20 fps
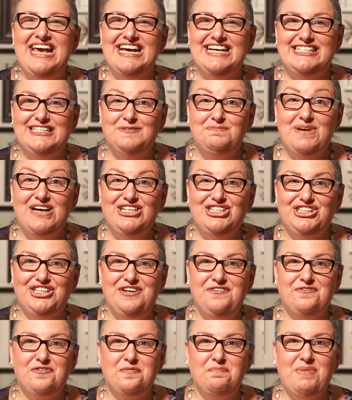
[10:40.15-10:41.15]

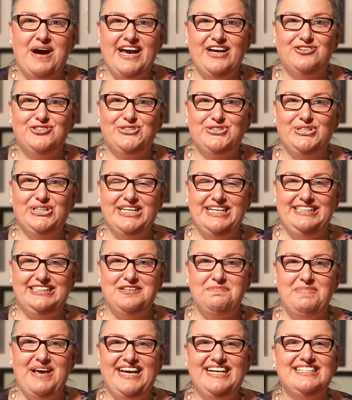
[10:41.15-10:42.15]
especially for buyers looking
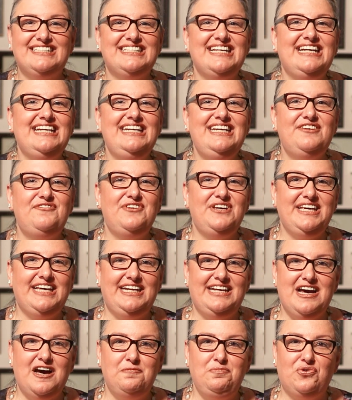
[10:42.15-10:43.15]
to make
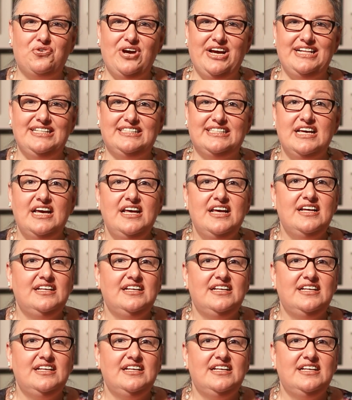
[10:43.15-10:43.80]
significant upgrades